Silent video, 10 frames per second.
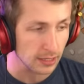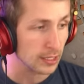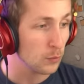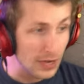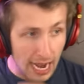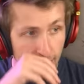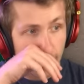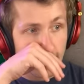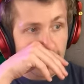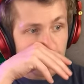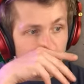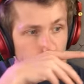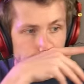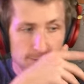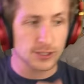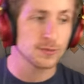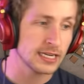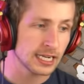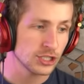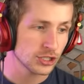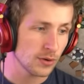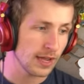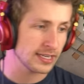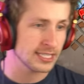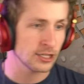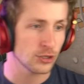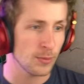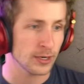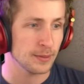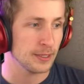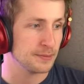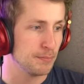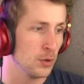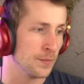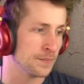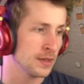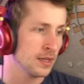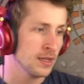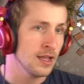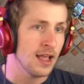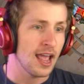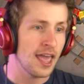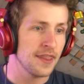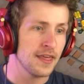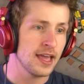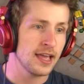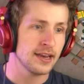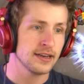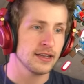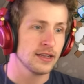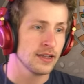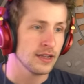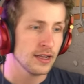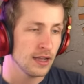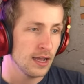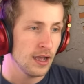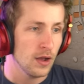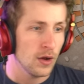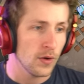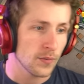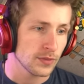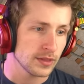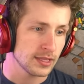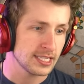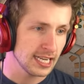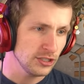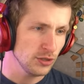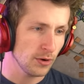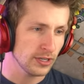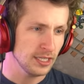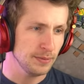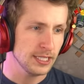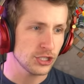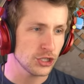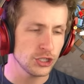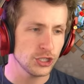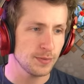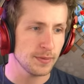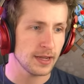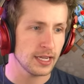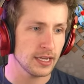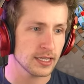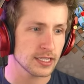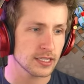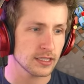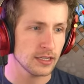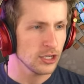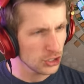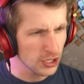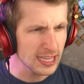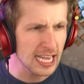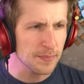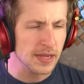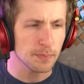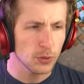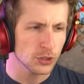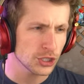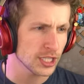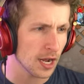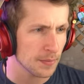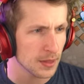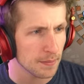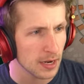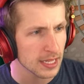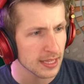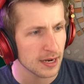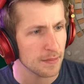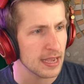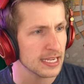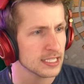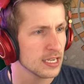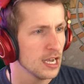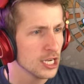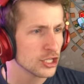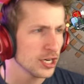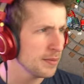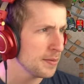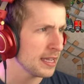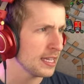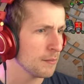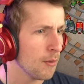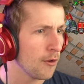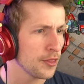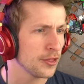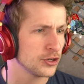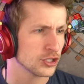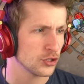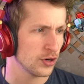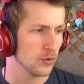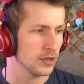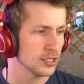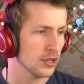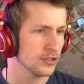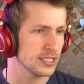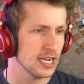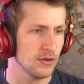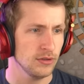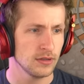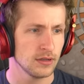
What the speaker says: Like, we have literally so much money, I can just go ahead, Central Marketplace, boom. And then the Central Marketplace should just be making us, shouldn't that be pushing up the money that it makes? Shouldn't it be making more than just $31 now?